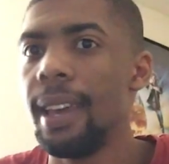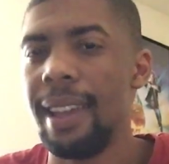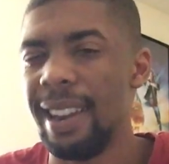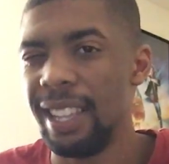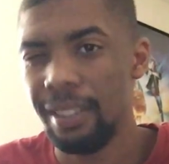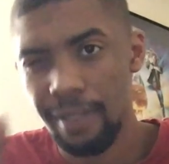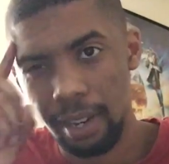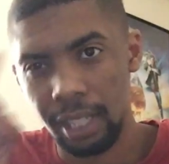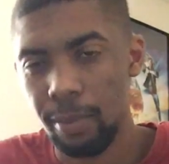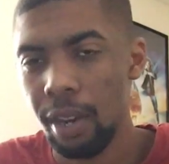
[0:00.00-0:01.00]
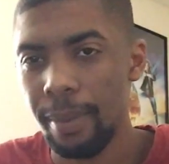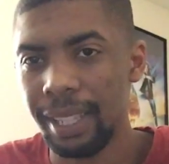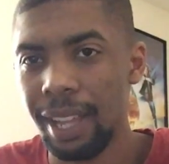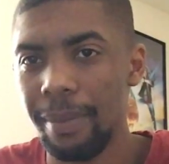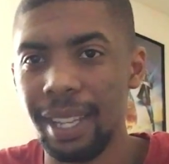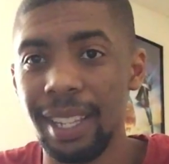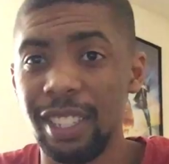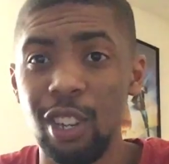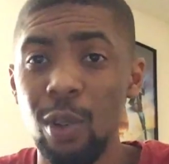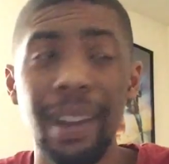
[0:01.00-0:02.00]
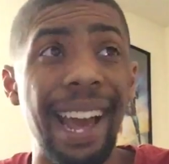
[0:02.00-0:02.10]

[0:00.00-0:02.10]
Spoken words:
And he's very smart about that because, you know what?